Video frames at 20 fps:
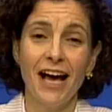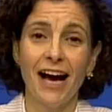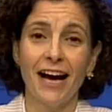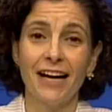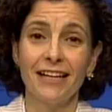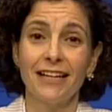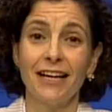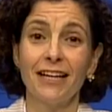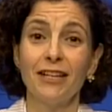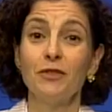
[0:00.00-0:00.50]

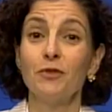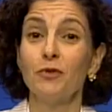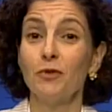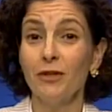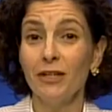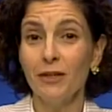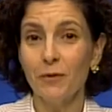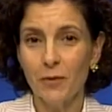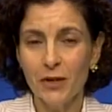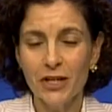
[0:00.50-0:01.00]
and I
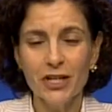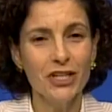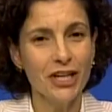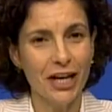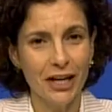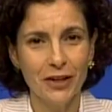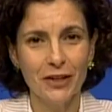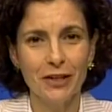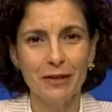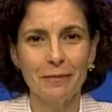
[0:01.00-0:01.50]
truly wish
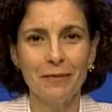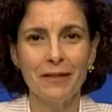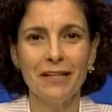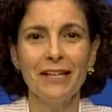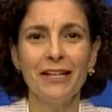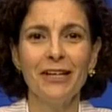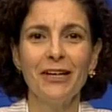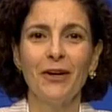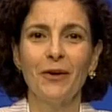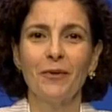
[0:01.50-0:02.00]
I could be
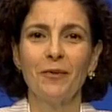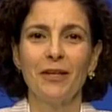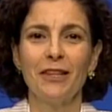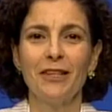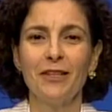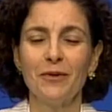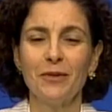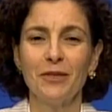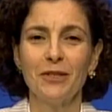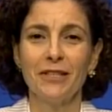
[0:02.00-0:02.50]
here
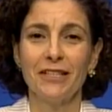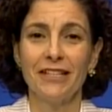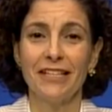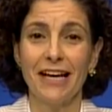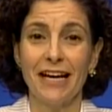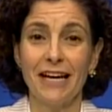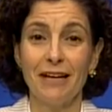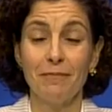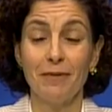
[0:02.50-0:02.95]
with you today,